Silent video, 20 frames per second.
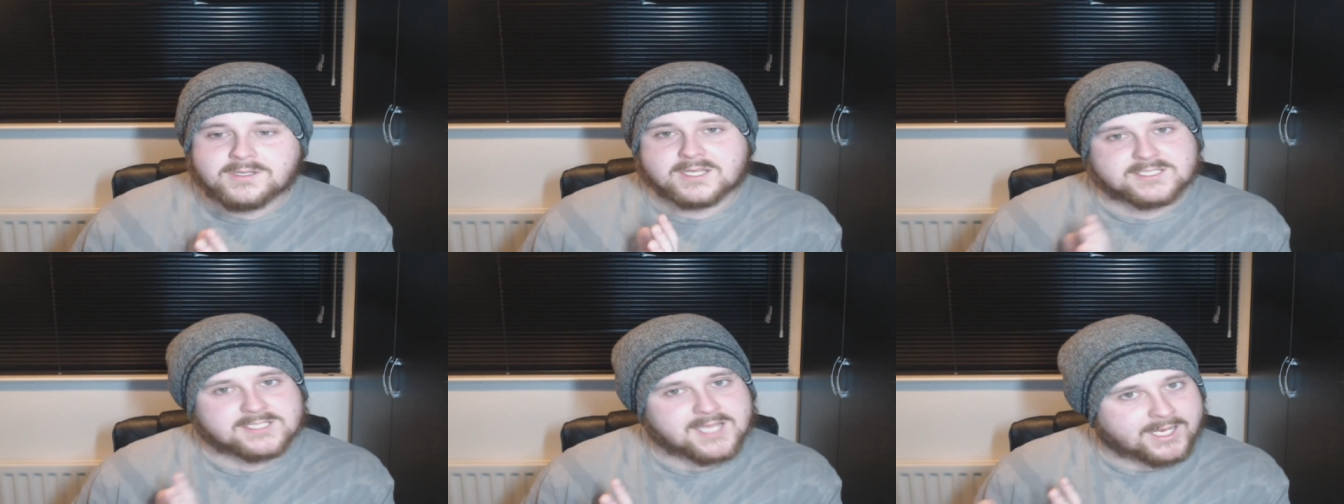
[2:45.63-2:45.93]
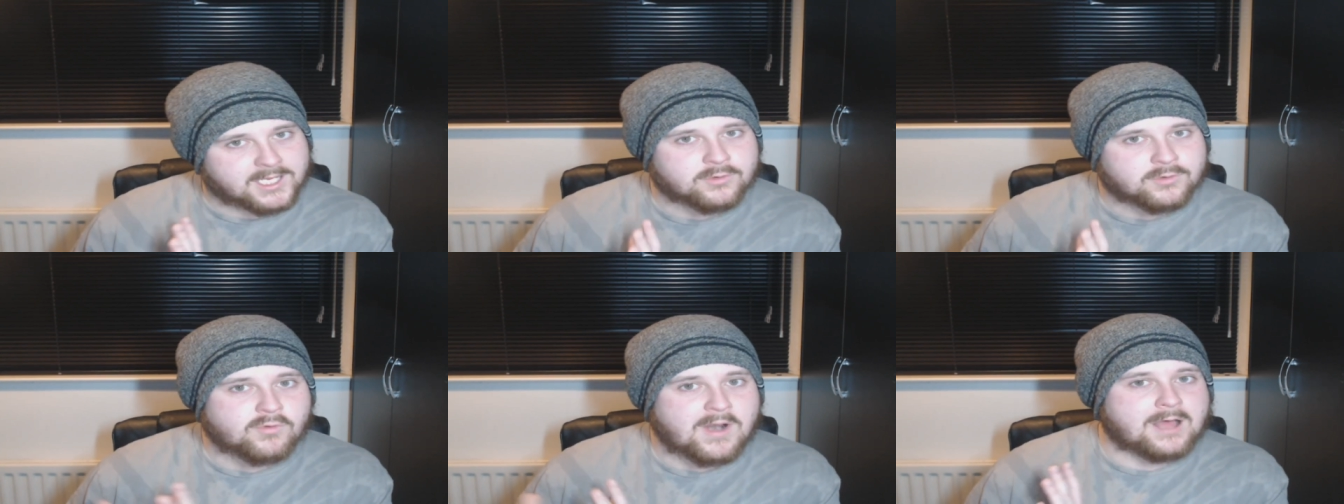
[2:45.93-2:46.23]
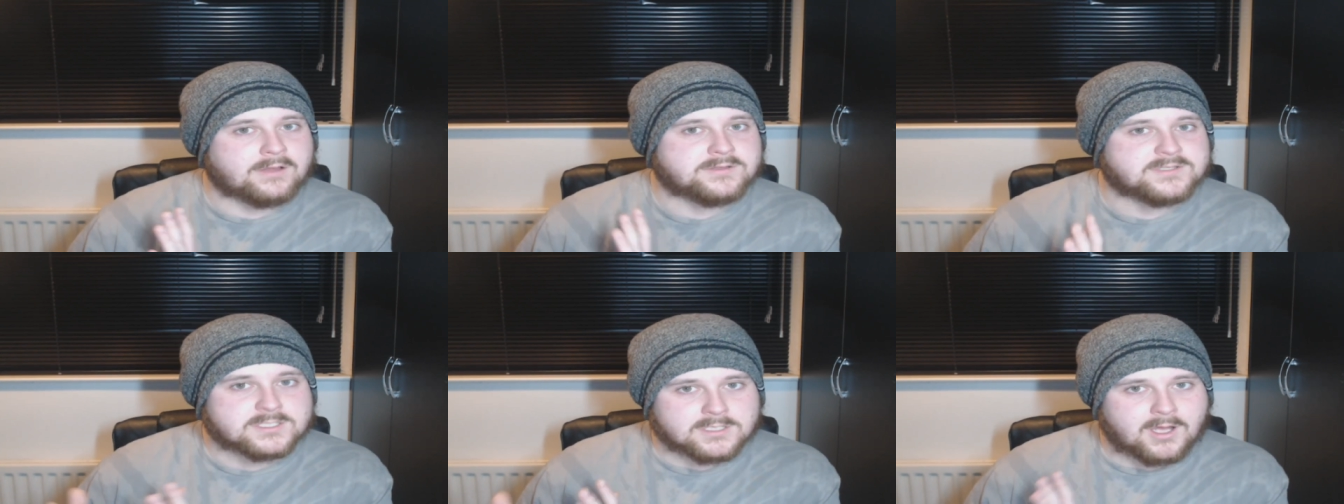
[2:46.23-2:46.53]
The second
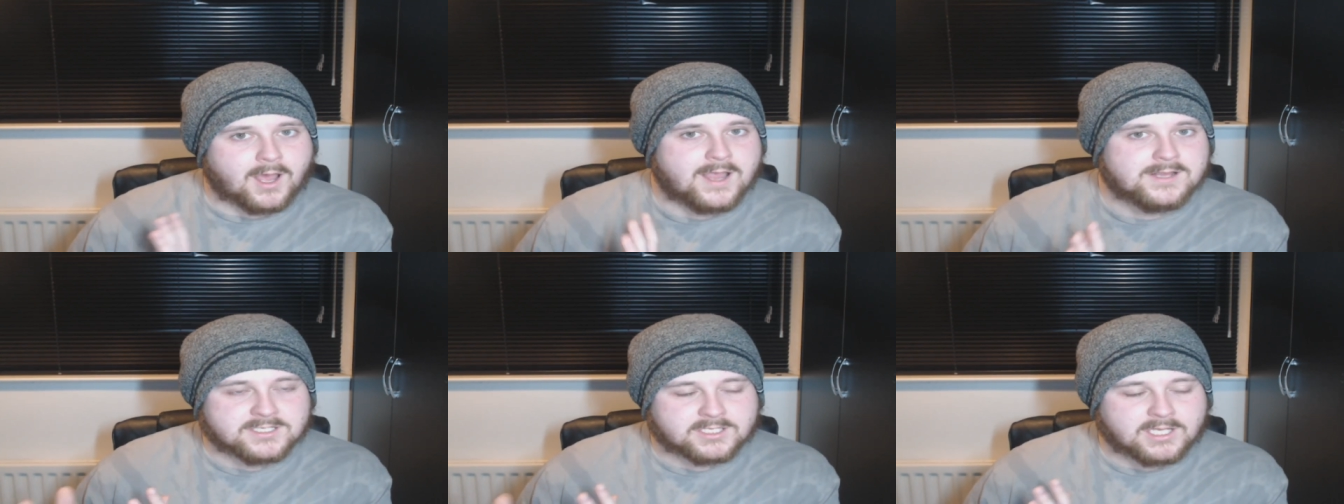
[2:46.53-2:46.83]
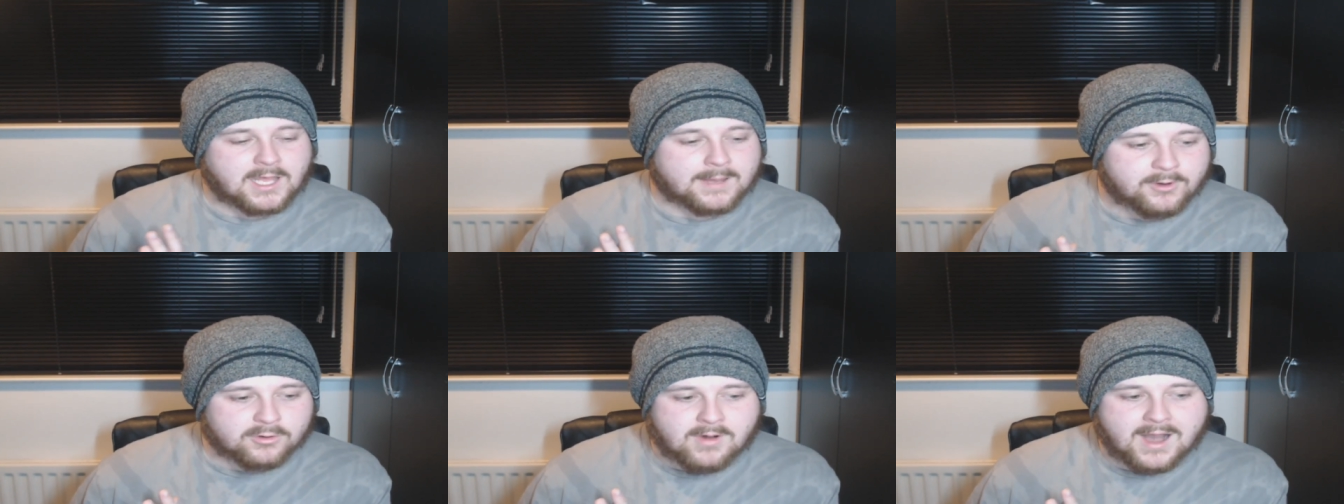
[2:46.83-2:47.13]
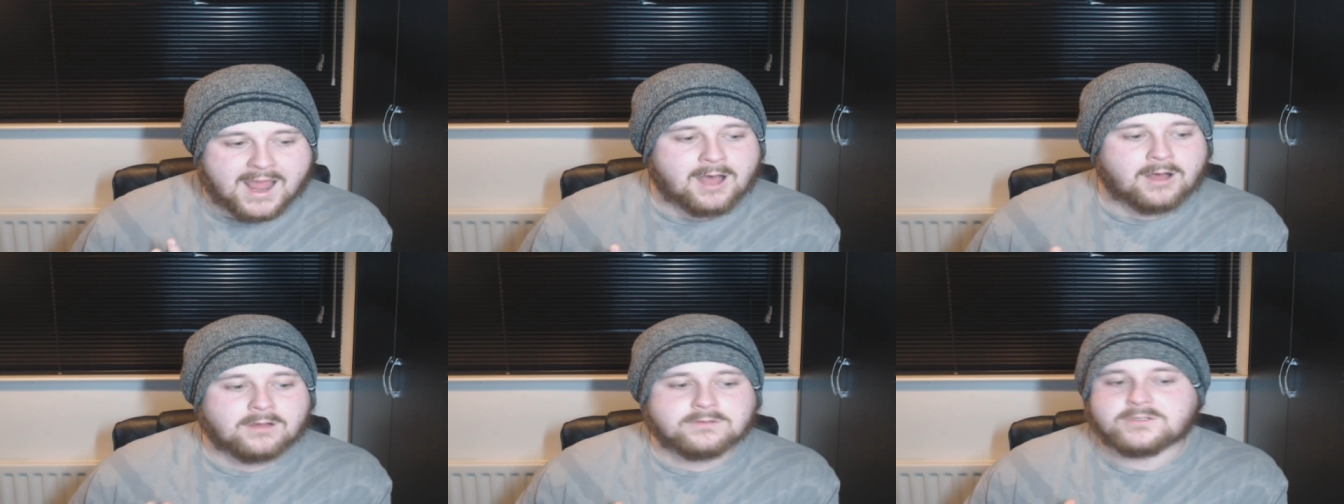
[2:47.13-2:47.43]
round started to come
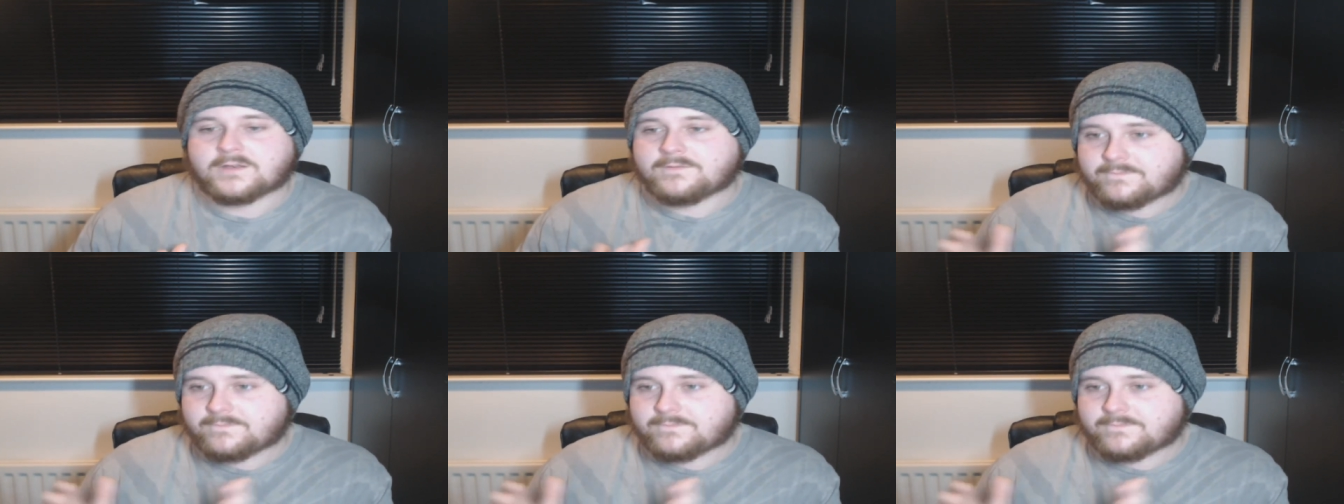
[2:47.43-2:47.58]
around,